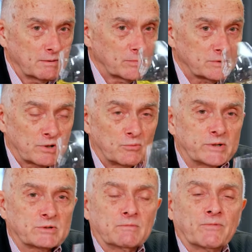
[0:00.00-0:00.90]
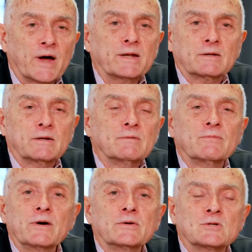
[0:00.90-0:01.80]
It's a rich and fat and
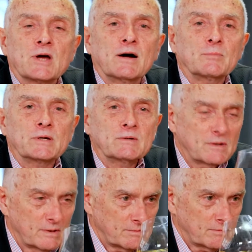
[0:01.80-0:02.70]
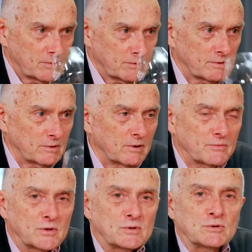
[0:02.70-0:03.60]
very charming
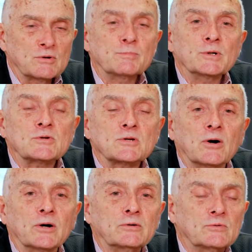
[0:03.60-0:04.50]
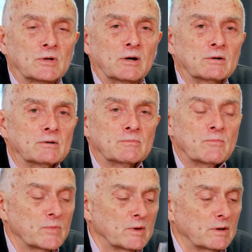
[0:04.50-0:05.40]
on the exuberant side. So
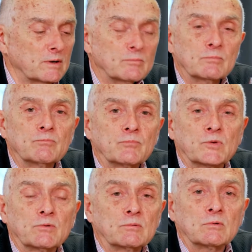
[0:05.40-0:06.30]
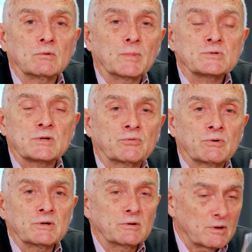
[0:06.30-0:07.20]
almost a
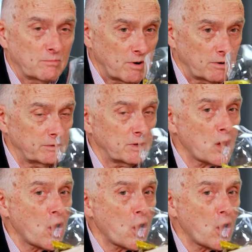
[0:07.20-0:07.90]
3-year-old wine.